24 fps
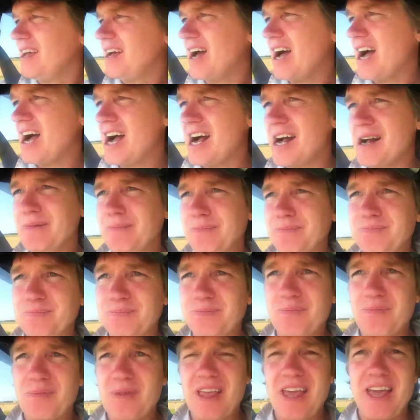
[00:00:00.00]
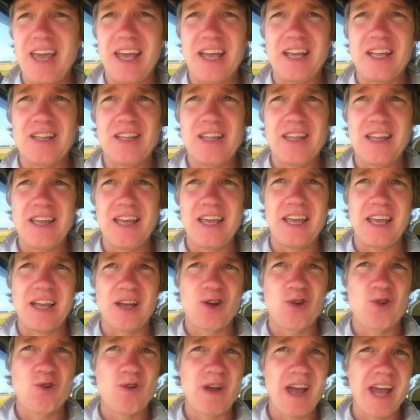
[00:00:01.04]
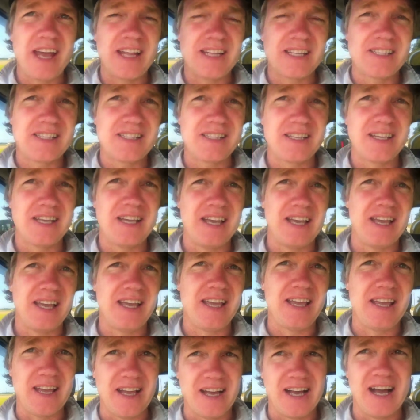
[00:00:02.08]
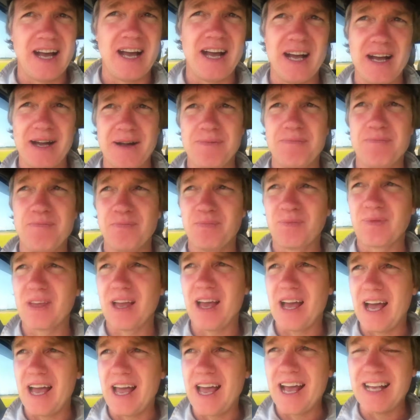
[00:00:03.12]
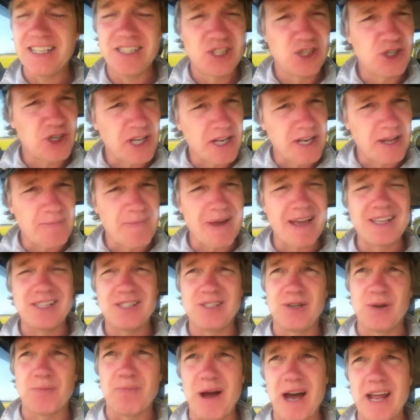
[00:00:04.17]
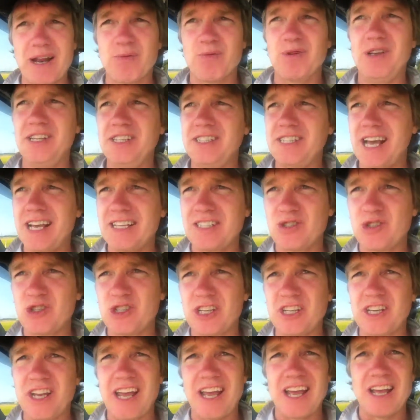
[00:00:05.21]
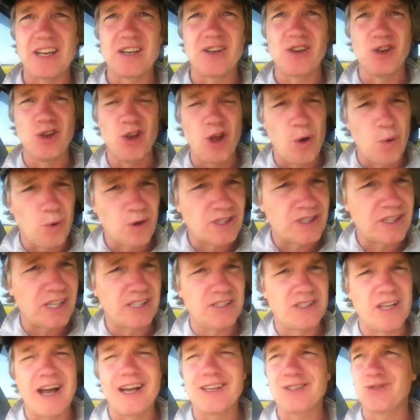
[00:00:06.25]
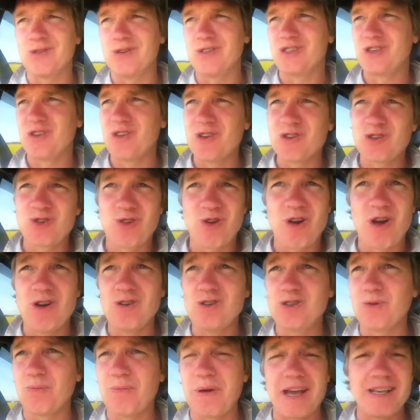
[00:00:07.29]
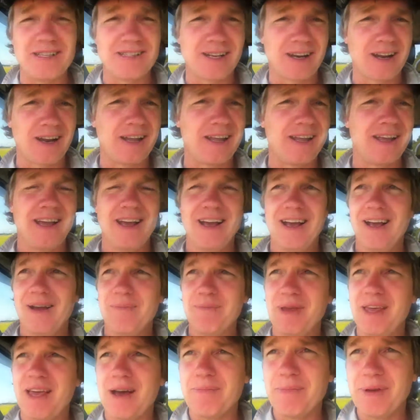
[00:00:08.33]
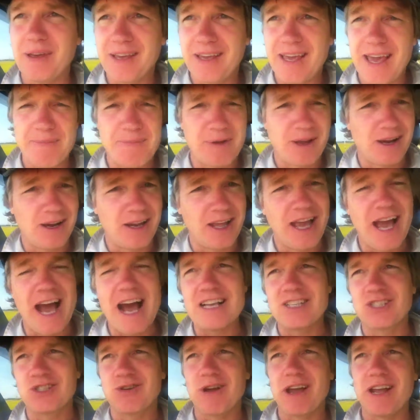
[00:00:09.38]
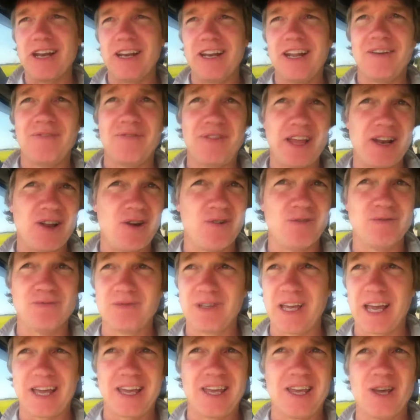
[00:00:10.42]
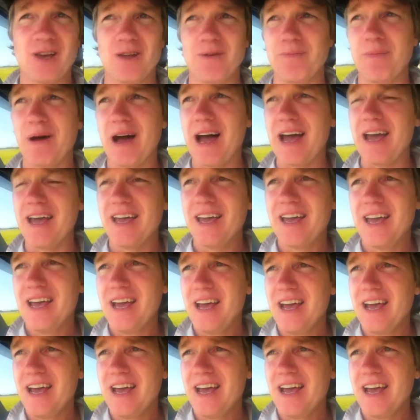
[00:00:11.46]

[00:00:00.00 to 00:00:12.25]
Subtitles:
it creates estrogen, it makes your body release estrogen and lowers testosterone. So those crows are basically becoming chemically castrated if they don't get killed by it.